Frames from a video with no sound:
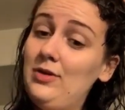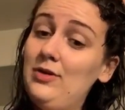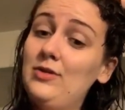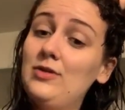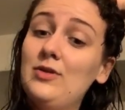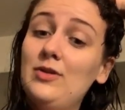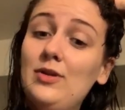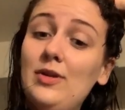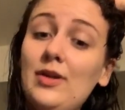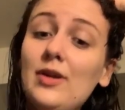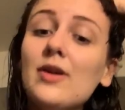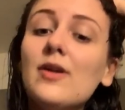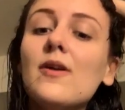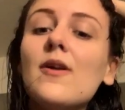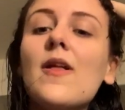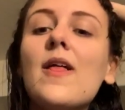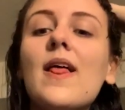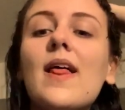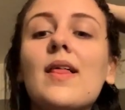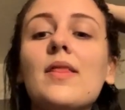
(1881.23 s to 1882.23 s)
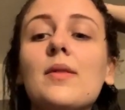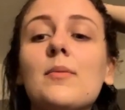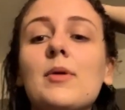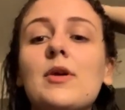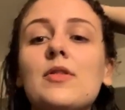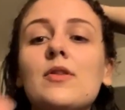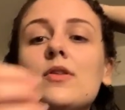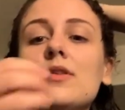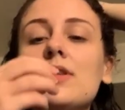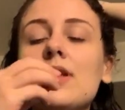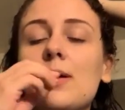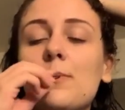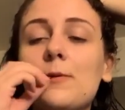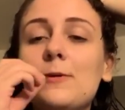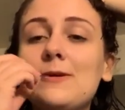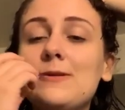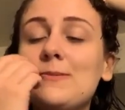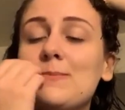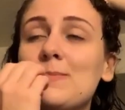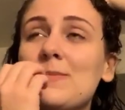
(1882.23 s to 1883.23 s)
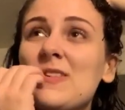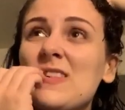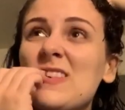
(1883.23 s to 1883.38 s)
years earlier. And then my third Dapper Day,